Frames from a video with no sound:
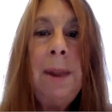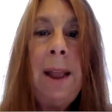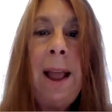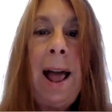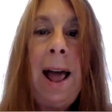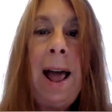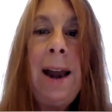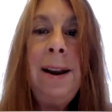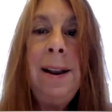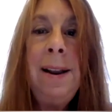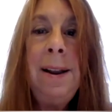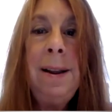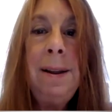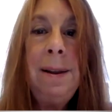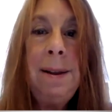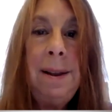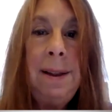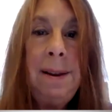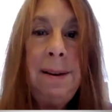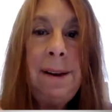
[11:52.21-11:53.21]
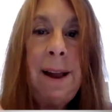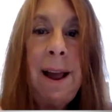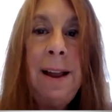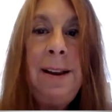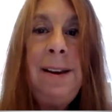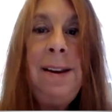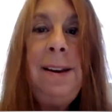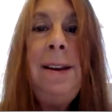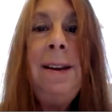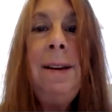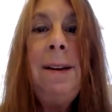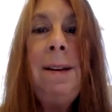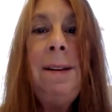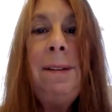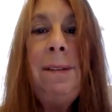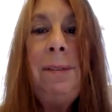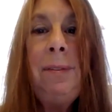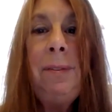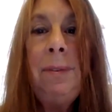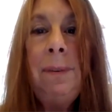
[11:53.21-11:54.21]
adding his
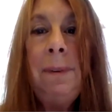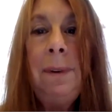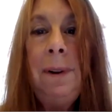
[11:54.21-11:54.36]
ideas